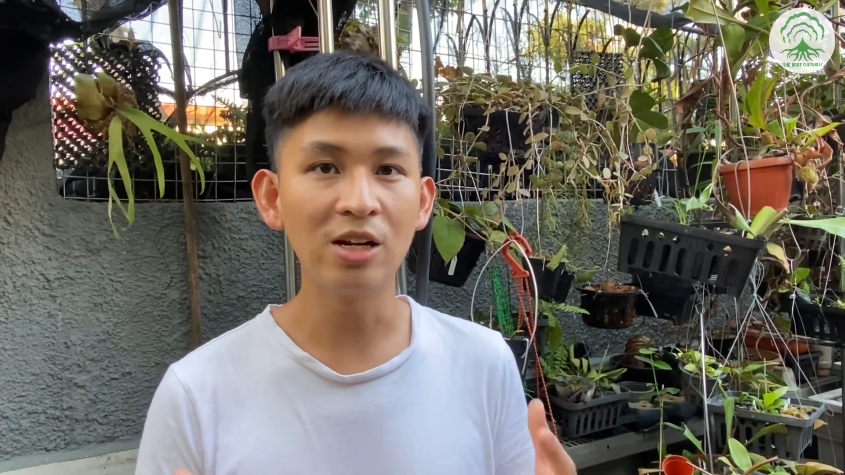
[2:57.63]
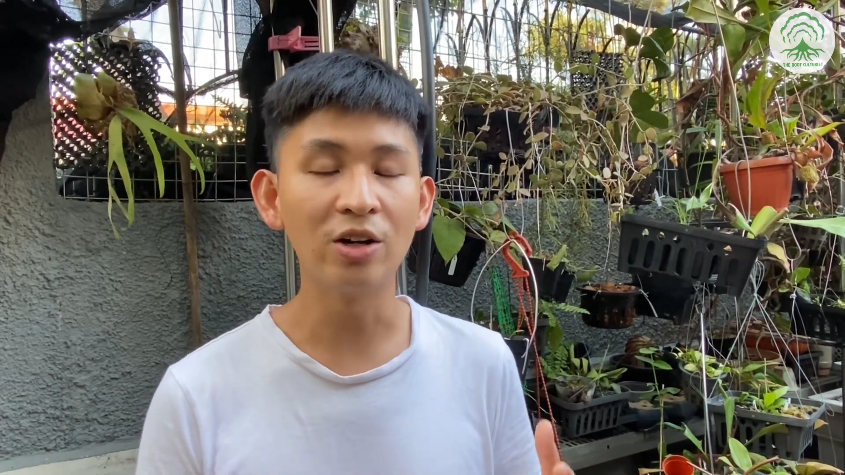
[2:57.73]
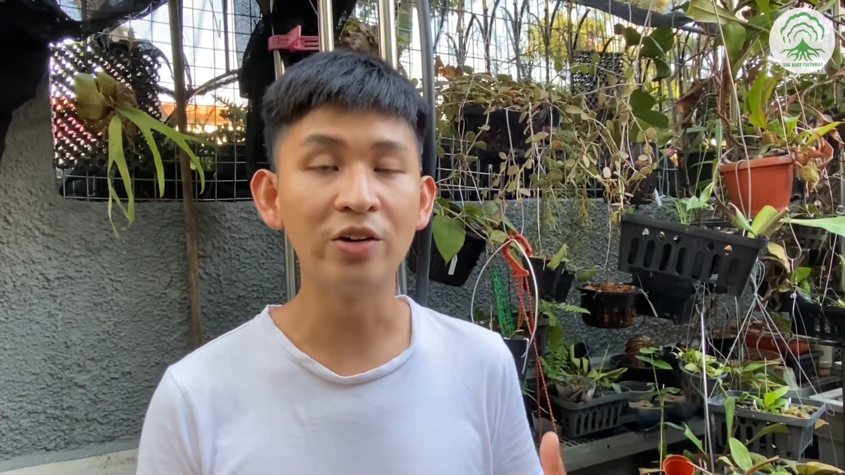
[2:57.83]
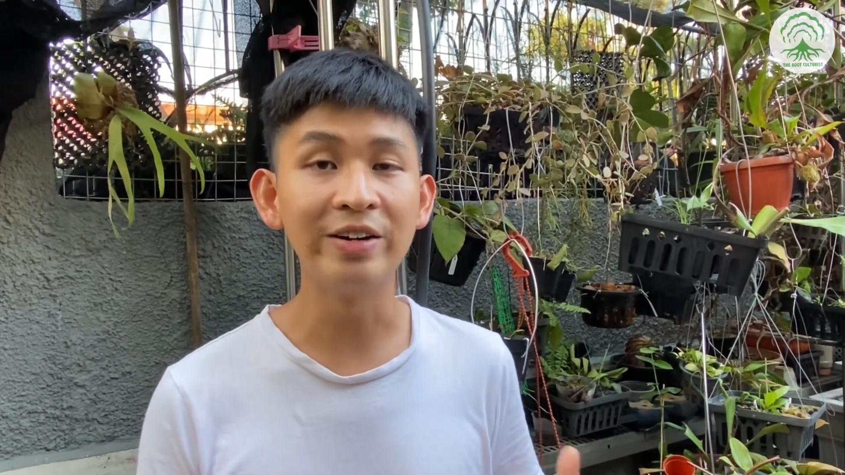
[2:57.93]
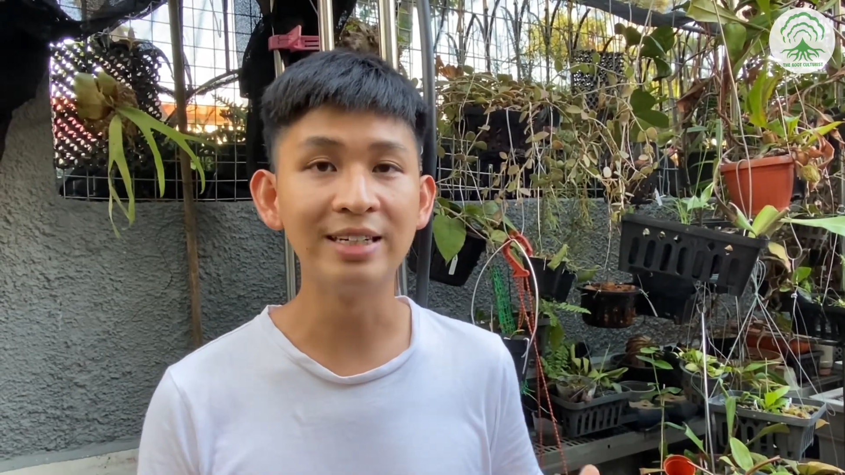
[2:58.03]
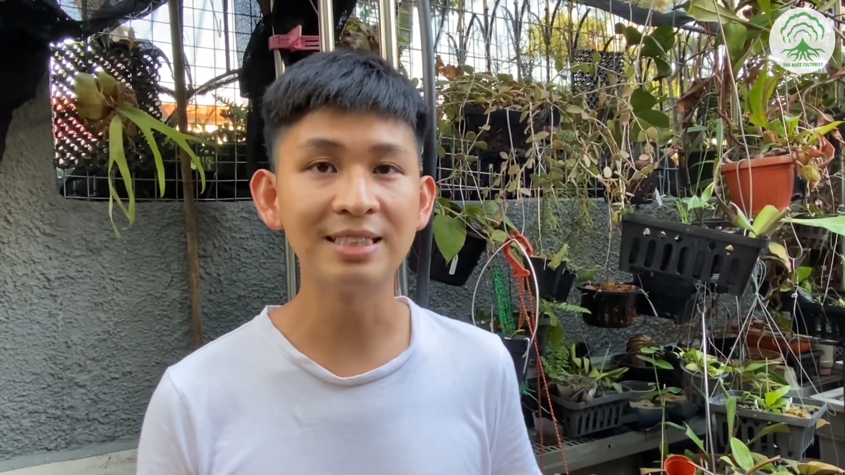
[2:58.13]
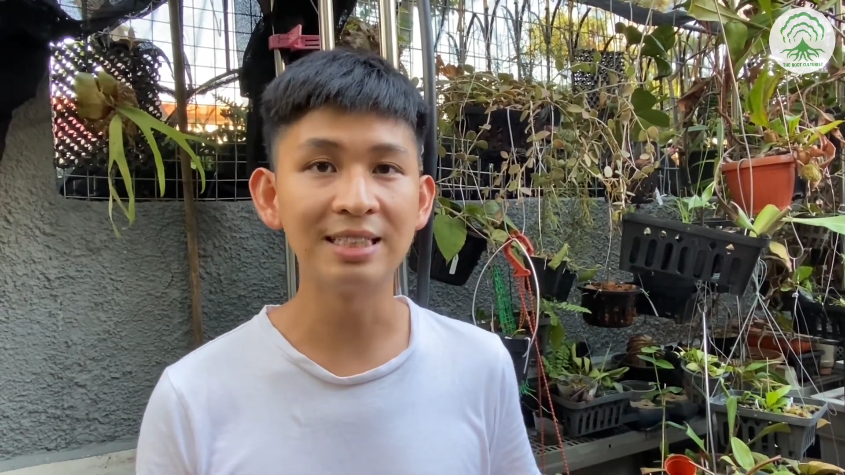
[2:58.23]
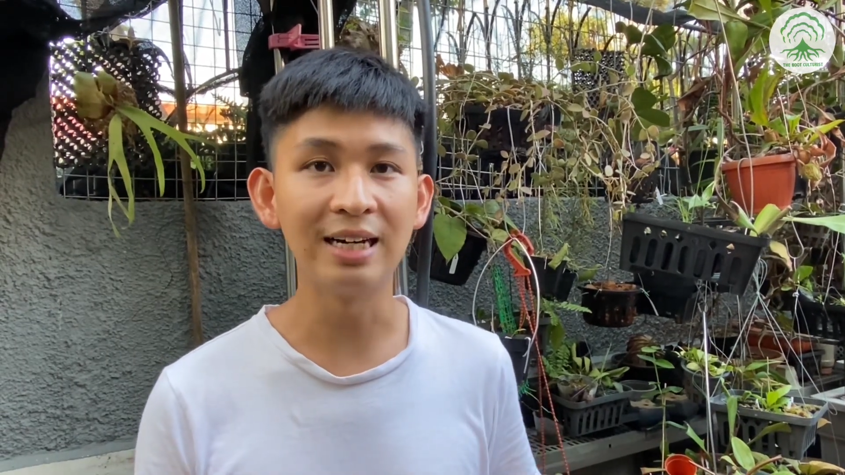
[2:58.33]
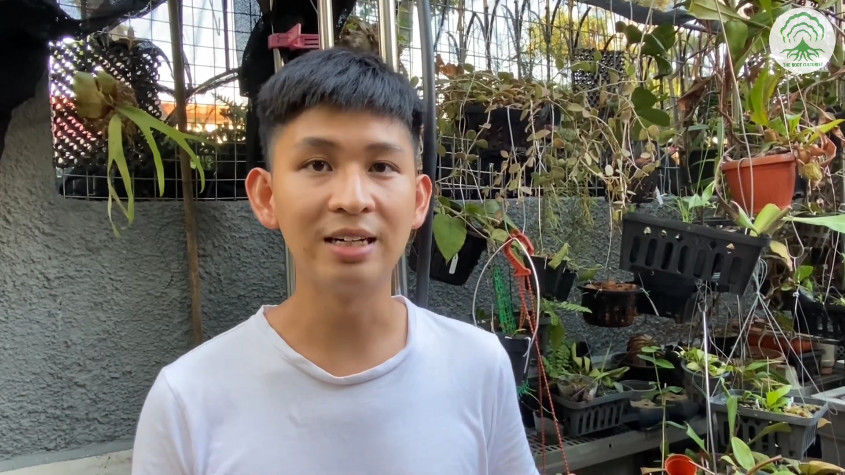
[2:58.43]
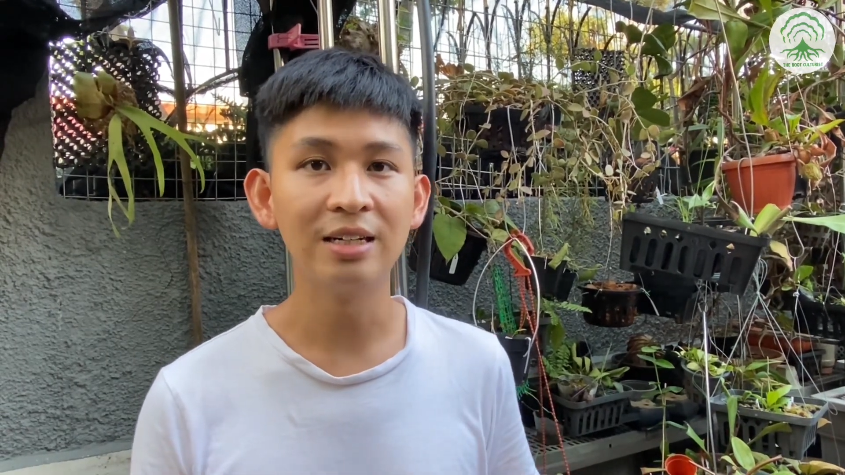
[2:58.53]
on the lighter
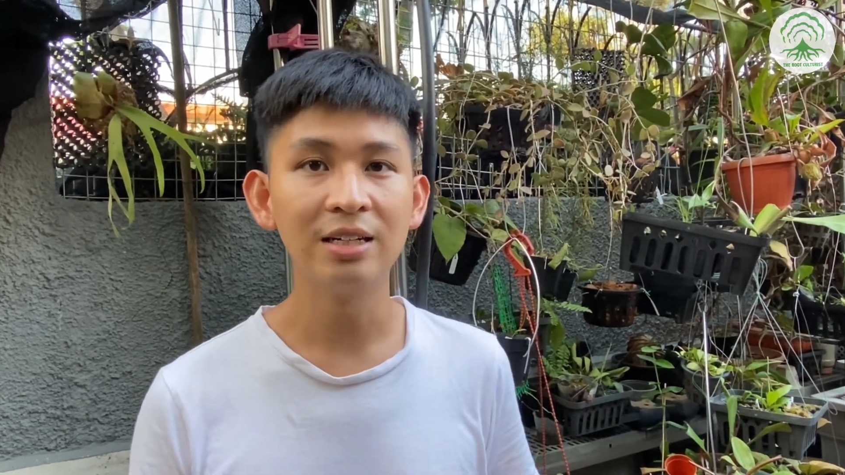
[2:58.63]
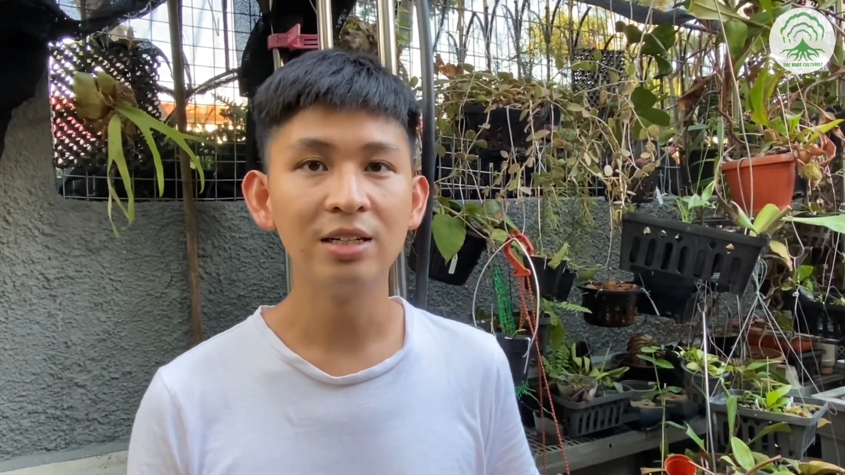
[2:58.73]
green side.